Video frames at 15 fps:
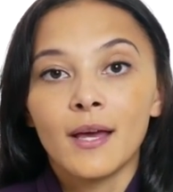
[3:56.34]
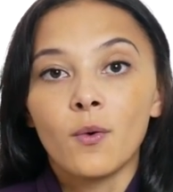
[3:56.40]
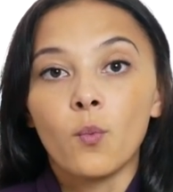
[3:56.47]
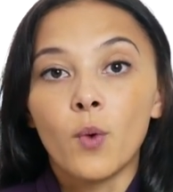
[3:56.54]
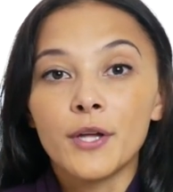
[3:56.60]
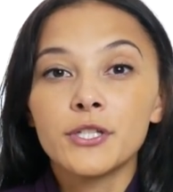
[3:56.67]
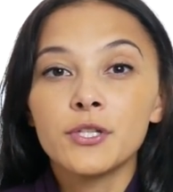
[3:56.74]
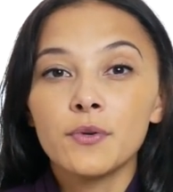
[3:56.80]

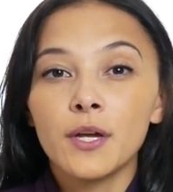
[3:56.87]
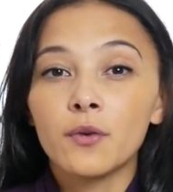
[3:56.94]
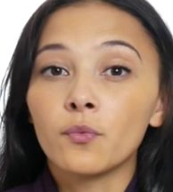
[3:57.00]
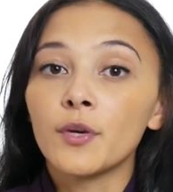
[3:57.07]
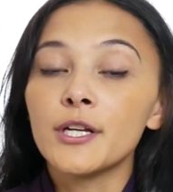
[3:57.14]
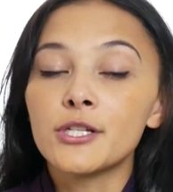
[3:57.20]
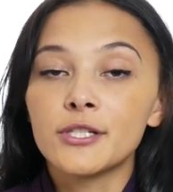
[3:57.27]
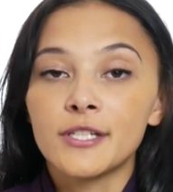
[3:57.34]
Once you can
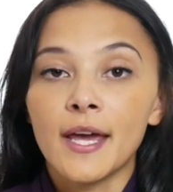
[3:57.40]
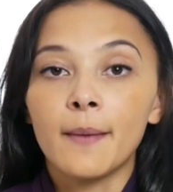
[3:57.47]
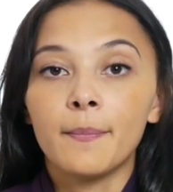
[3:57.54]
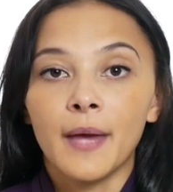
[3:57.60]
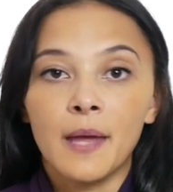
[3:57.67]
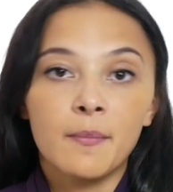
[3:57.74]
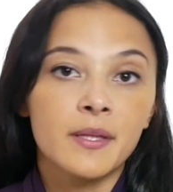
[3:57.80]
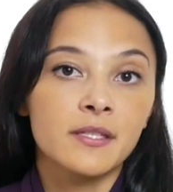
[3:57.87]
reach debt
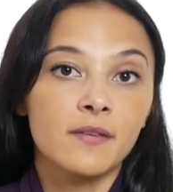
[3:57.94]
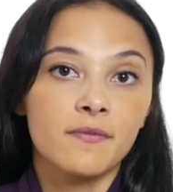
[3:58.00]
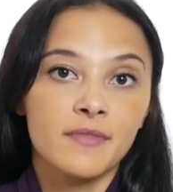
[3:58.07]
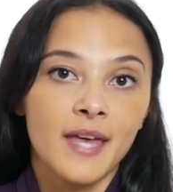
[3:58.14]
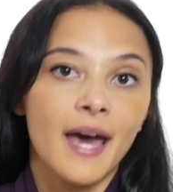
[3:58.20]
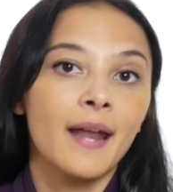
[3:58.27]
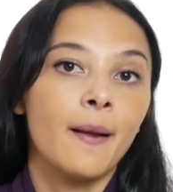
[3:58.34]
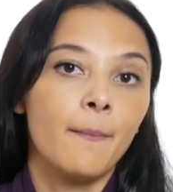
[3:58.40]
payments of
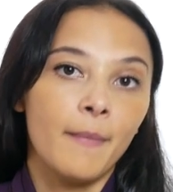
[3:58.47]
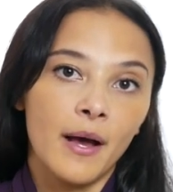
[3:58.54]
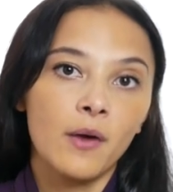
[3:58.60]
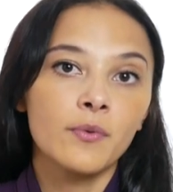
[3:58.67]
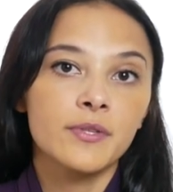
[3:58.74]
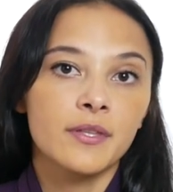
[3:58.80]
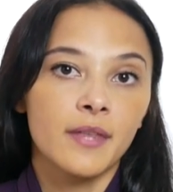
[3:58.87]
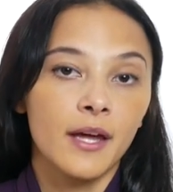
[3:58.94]
that
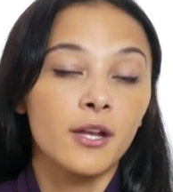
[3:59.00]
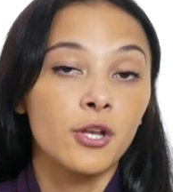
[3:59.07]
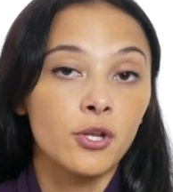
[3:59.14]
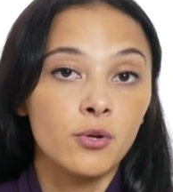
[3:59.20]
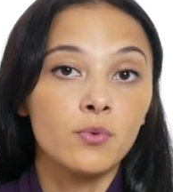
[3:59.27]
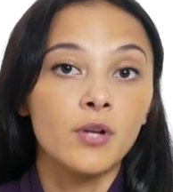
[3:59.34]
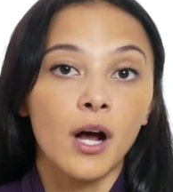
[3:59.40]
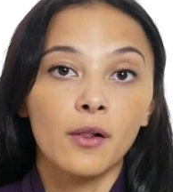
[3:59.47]
amount, that
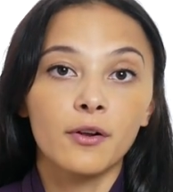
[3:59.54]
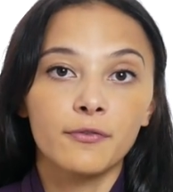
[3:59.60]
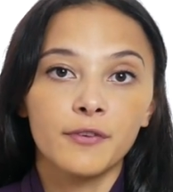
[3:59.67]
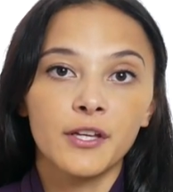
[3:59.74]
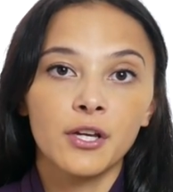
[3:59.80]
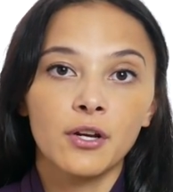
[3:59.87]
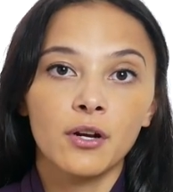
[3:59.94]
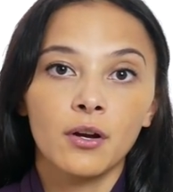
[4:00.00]
new dollar
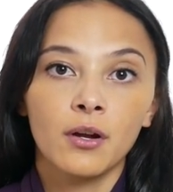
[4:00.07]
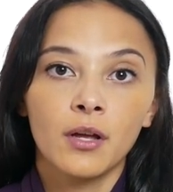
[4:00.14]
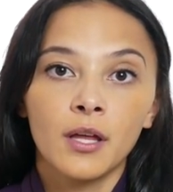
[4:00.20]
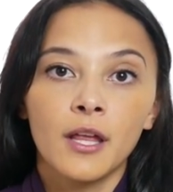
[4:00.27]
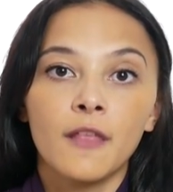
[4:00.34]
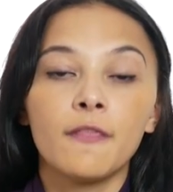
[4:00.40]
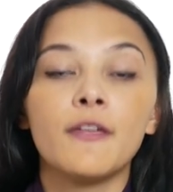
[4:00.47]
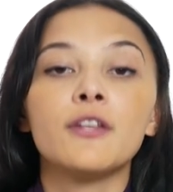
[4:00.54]
figure,
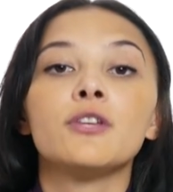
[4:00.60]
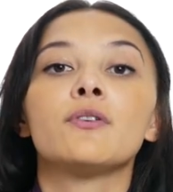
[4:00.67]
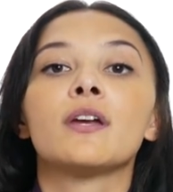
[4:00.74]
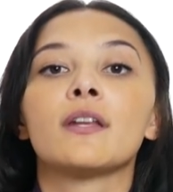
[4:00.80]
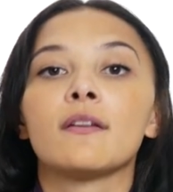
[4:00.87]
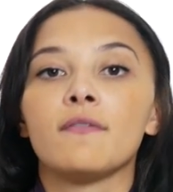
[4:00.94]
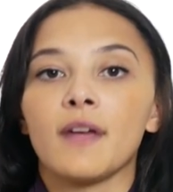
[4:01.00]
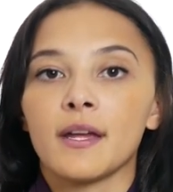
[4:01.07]
then you
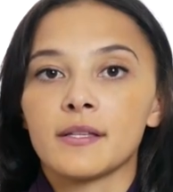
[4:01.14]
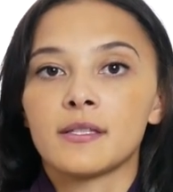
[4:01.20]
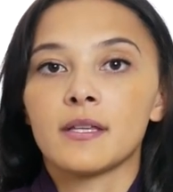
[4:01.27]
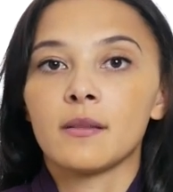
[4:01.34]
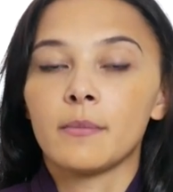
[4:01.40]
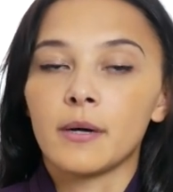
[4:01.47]
can advance in the